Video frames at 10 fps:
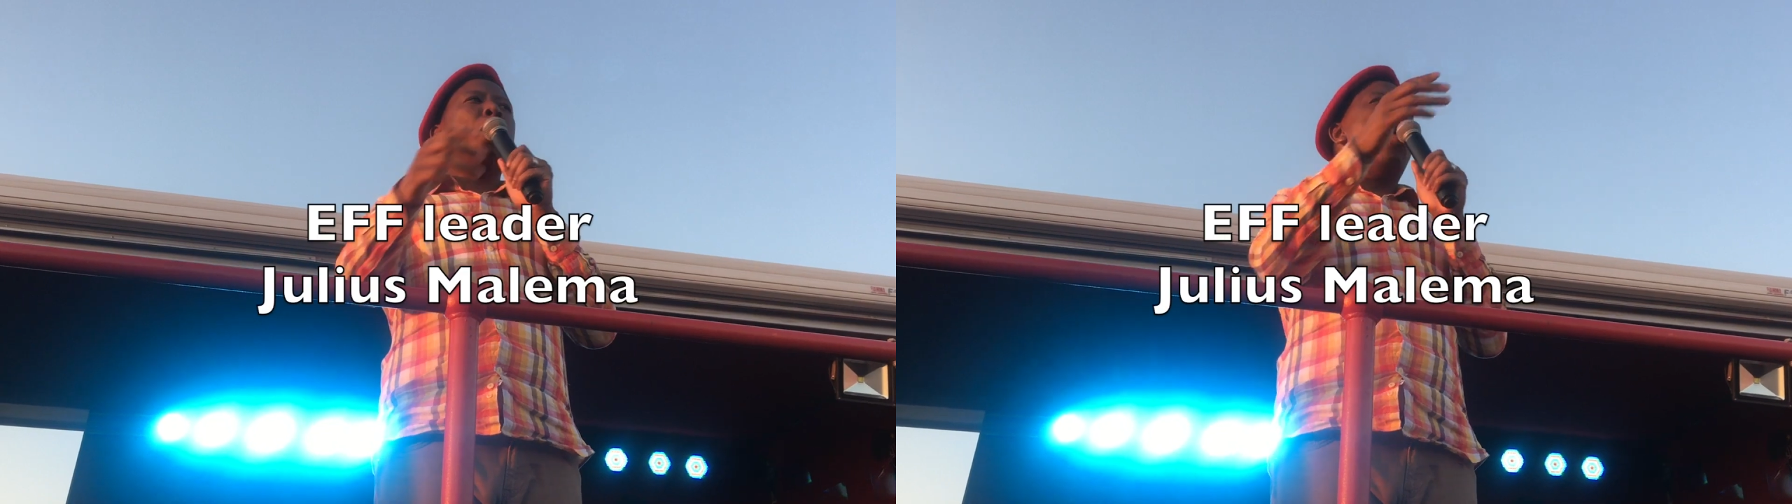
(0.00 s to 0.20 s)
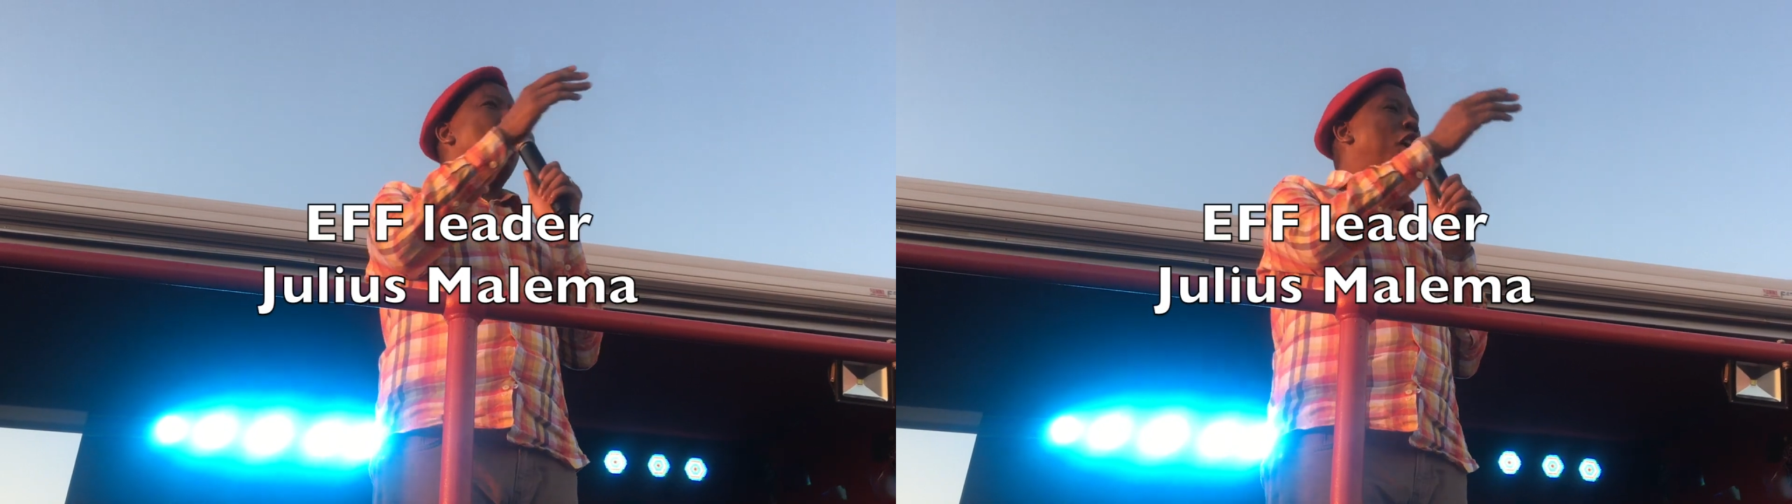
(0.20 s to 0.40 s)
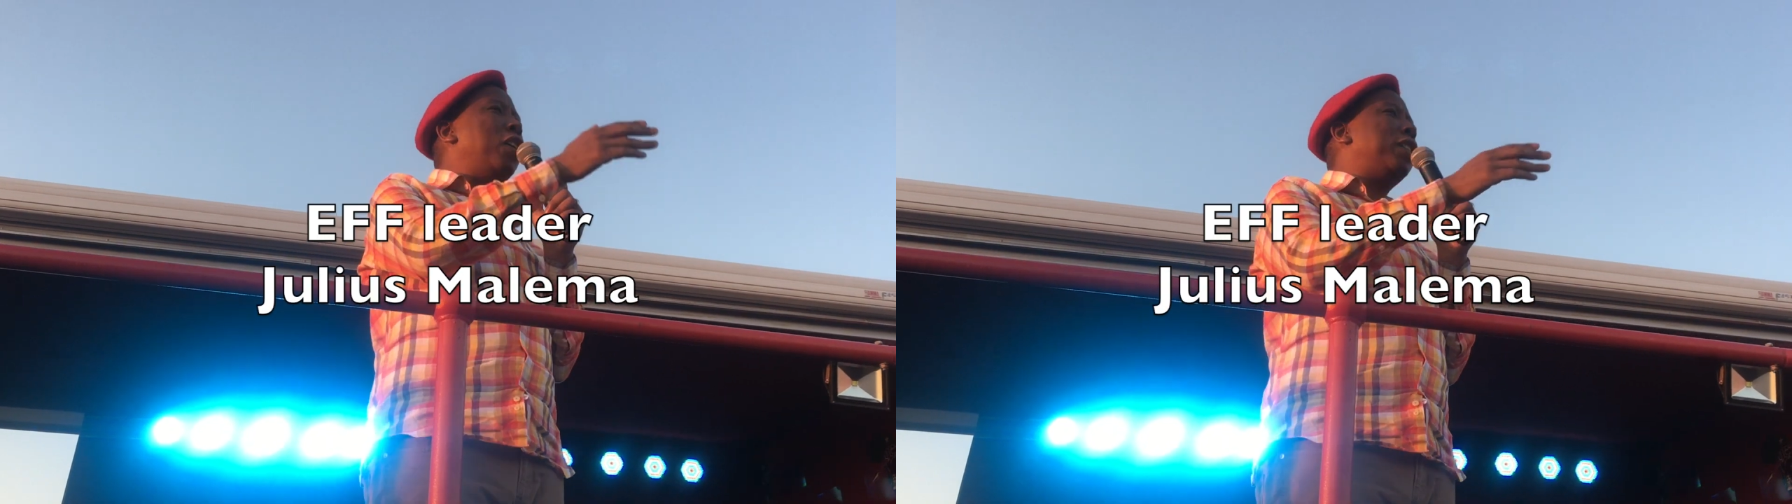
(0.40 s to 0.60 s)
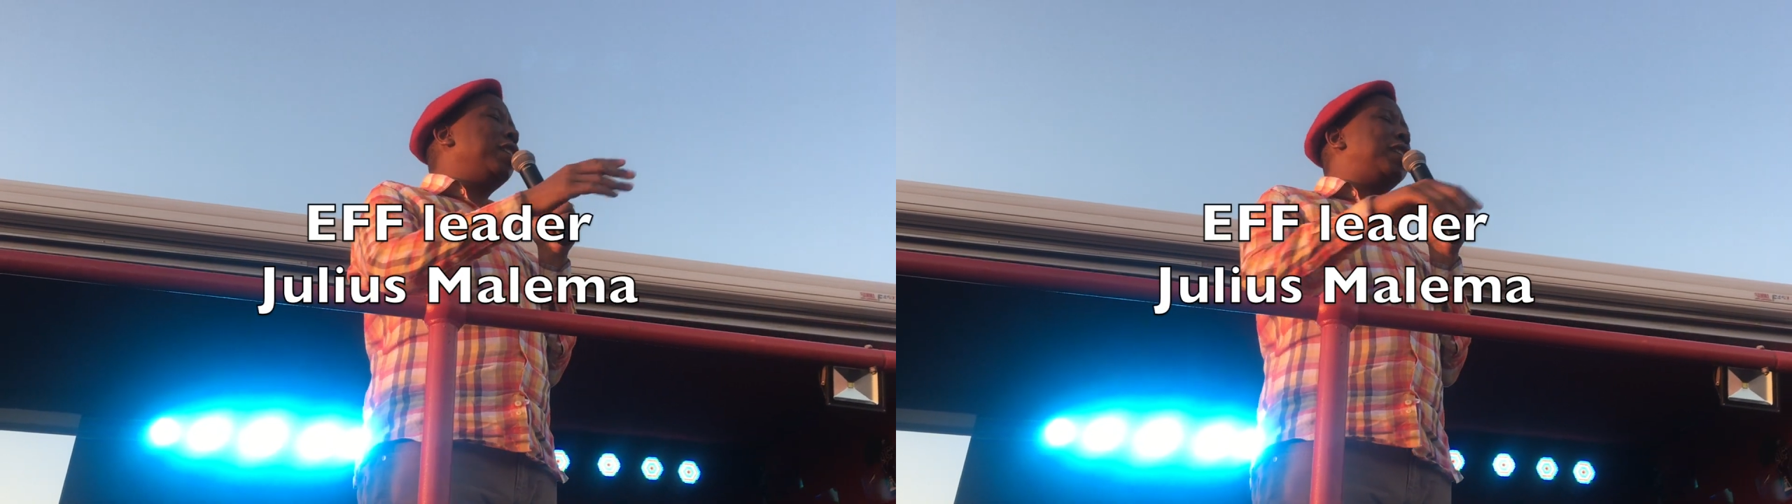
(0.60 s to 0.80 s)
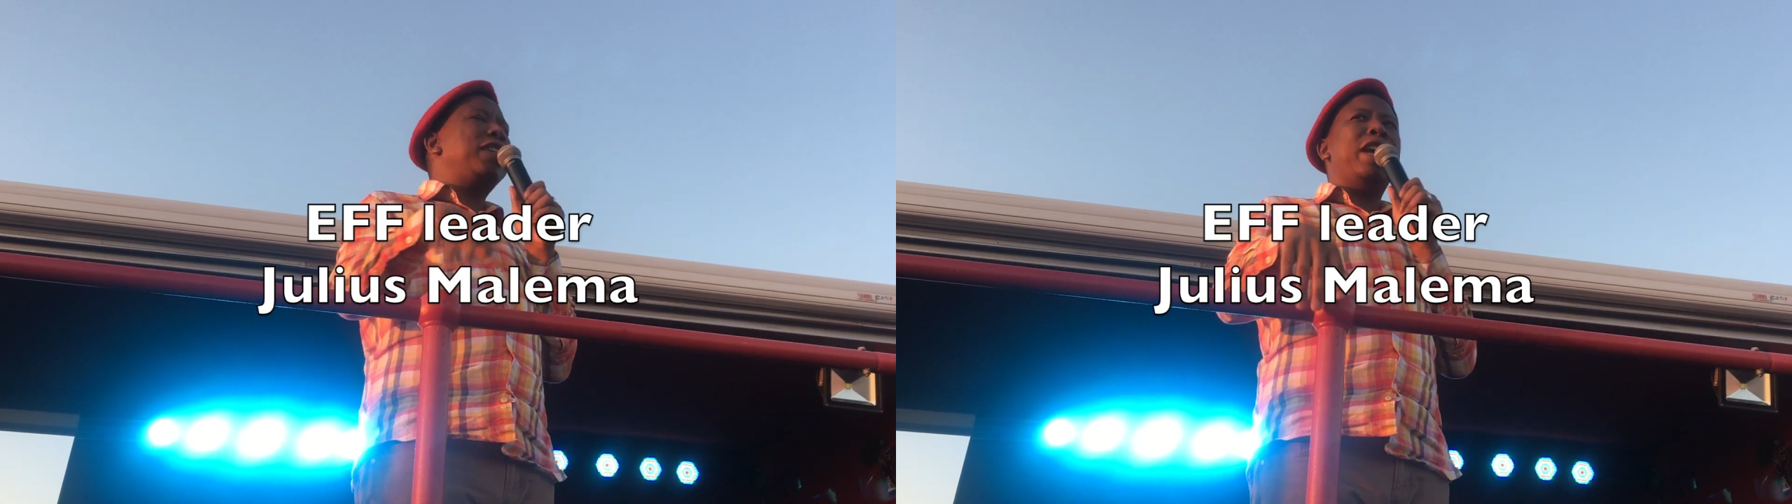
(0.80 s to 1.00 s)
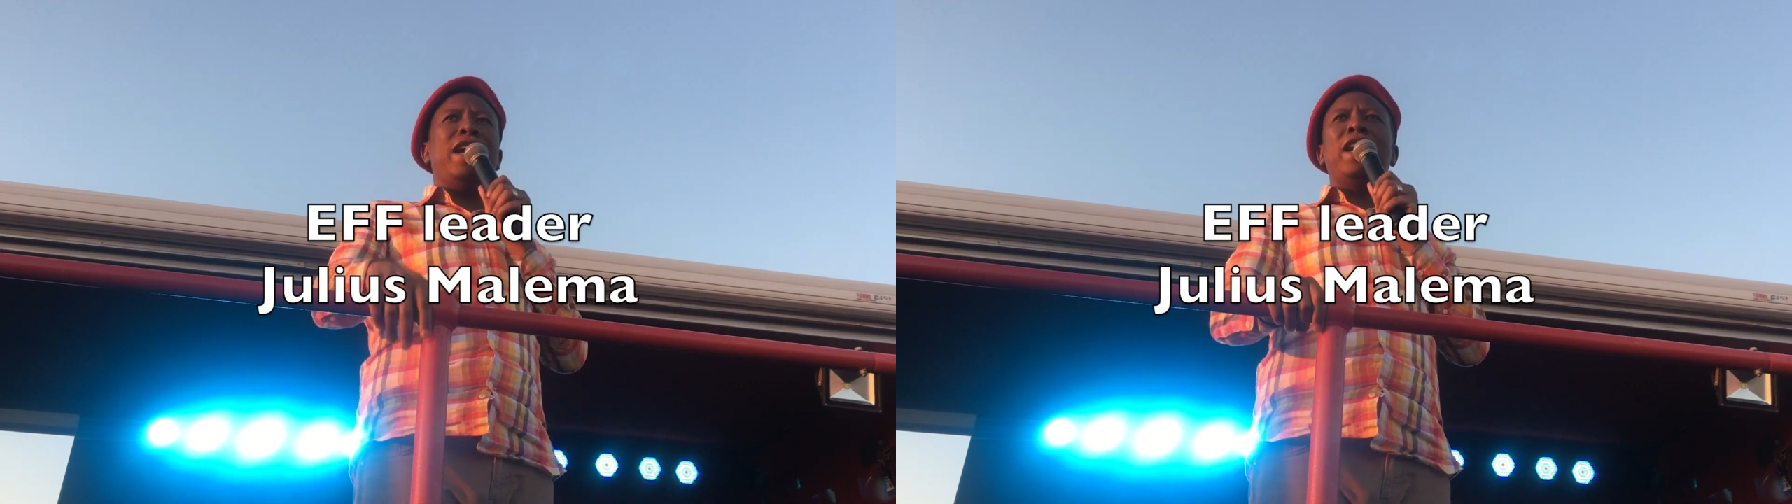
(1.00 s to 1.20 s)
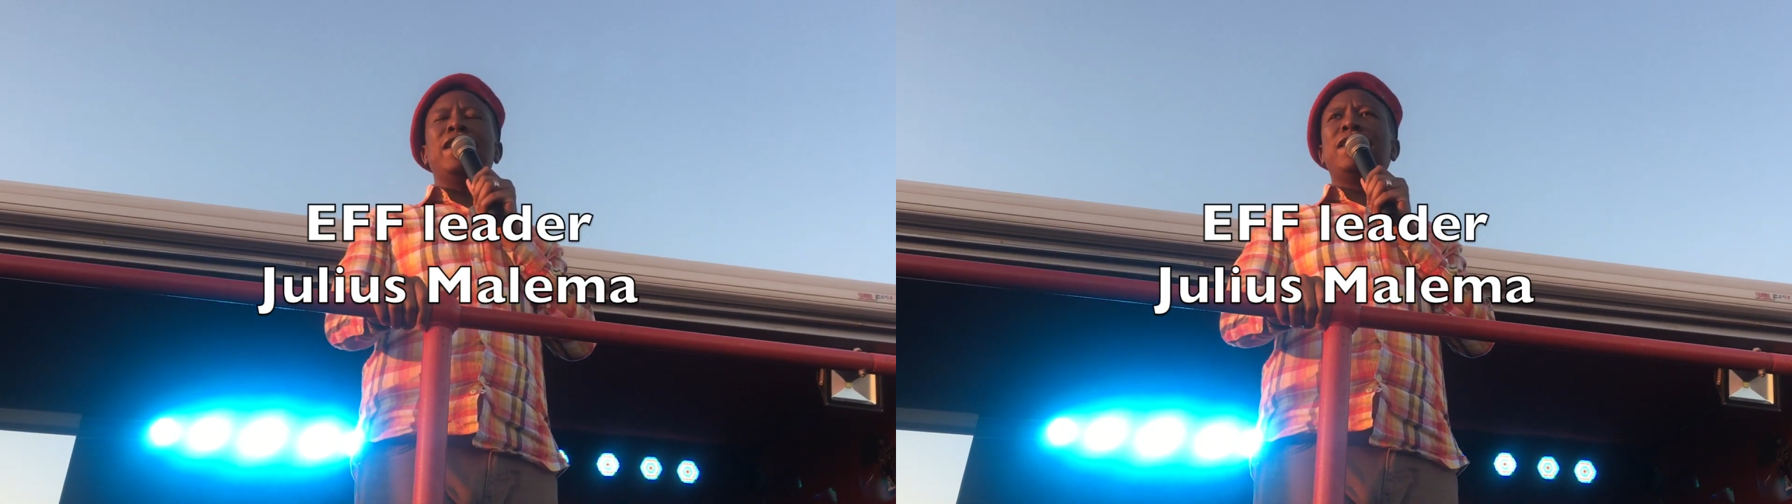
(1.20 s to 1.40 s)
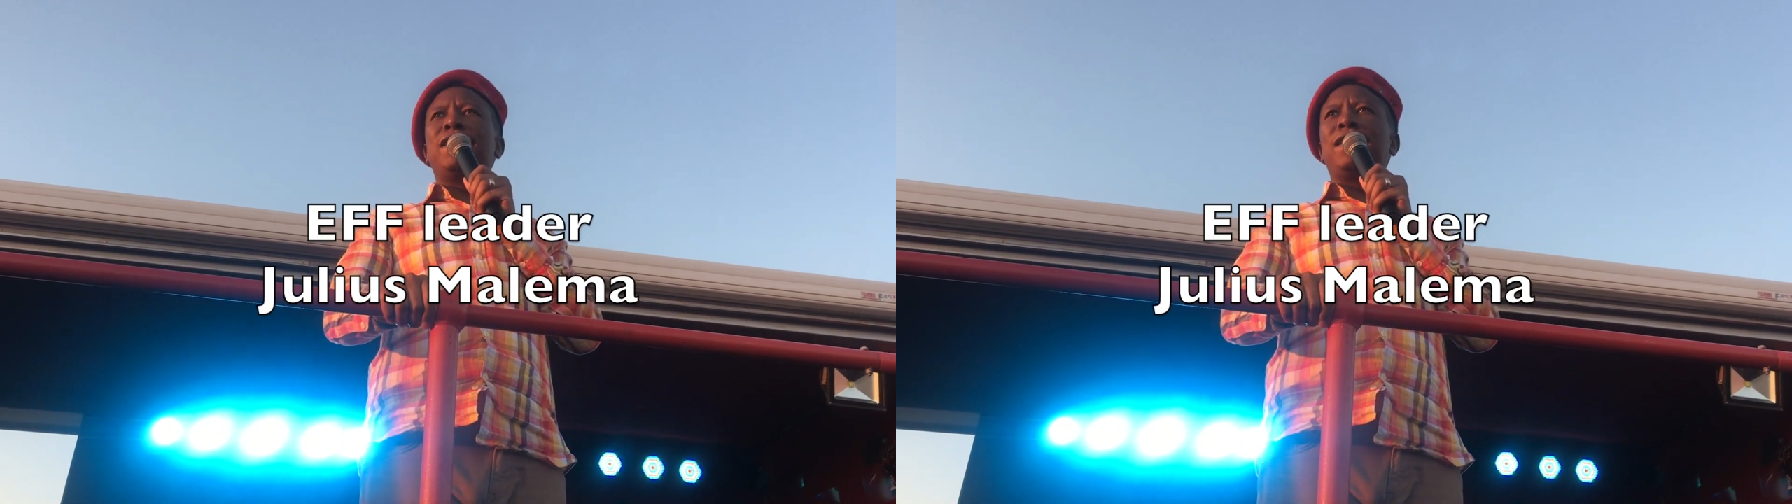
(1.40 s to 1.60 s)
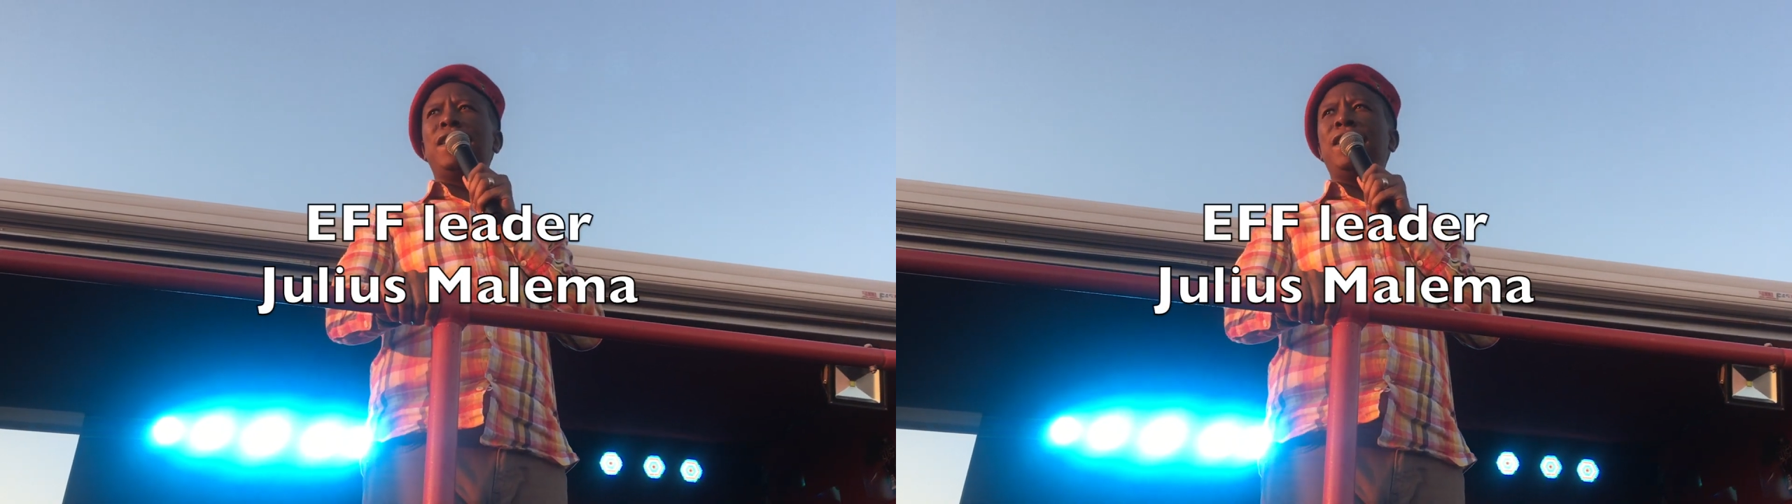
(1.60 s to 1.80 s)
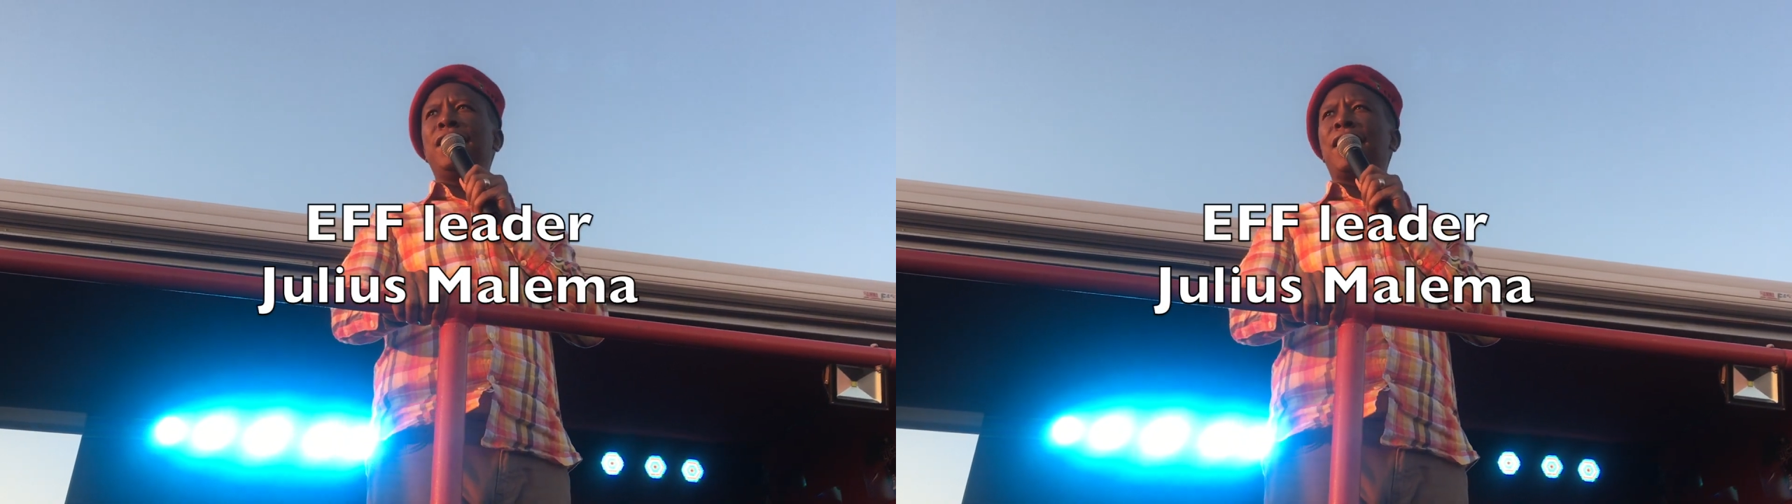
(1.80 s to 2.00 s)
all these
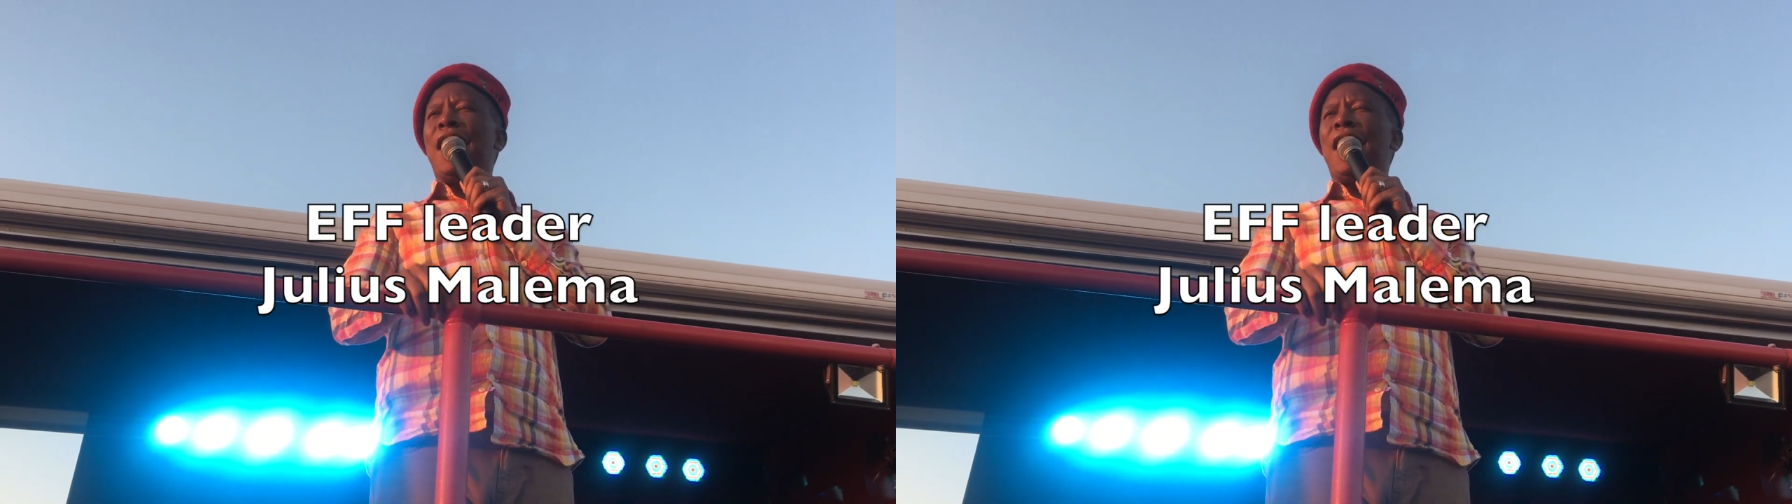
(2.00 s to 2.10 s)
ANC